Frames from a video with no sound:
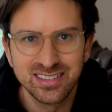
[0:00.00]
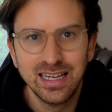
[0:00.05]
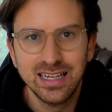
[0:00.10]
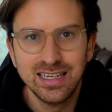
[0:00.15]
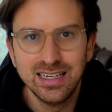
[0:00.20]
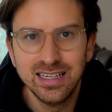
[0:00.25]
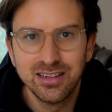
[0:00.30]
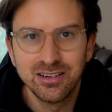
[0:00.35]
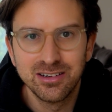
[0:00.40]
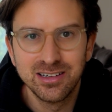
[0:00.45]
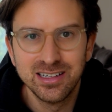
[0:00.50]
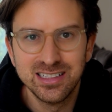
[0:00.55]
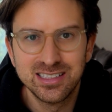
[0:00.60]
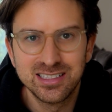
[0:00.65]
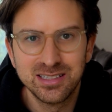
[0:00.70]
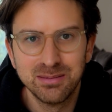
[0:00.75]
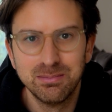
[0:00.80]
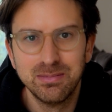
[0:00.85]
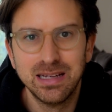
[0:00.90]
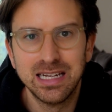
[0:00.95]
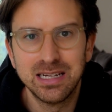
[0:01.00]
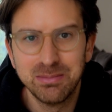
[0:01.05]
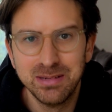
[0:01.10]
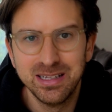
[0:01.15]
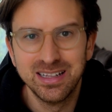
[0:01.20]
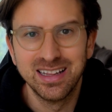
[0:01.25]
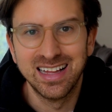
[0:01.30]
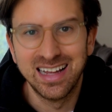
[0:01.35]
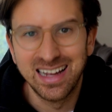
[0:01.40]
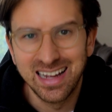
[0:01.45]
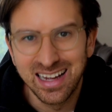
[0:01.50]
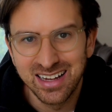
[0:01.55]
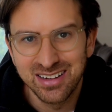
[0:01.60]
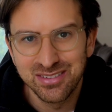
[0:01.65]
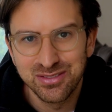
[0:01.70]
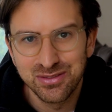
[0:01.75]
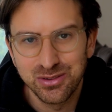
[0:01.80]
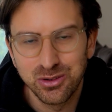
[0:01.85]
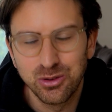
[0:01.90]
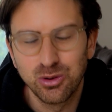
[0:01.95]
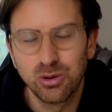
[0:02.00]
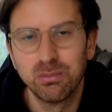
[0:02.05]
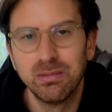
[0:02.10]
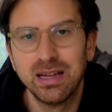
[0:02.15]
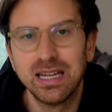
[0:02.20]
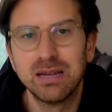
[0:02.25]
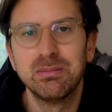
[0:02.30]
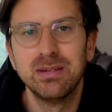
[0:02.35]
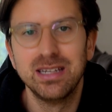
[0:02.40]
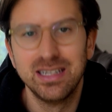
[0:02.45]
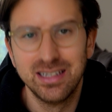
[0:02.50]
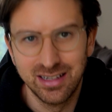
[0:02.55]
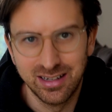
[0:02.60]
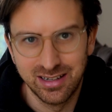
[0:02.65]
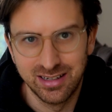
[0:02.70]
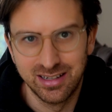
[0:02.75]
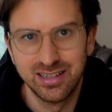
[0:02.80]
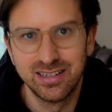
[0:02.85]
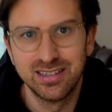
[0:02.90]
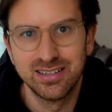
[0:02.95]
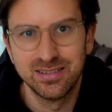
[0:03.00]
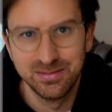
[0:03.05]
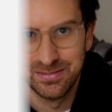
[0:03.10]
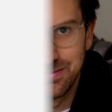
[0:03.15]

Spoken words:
It either needs to make me laugh or make me nod.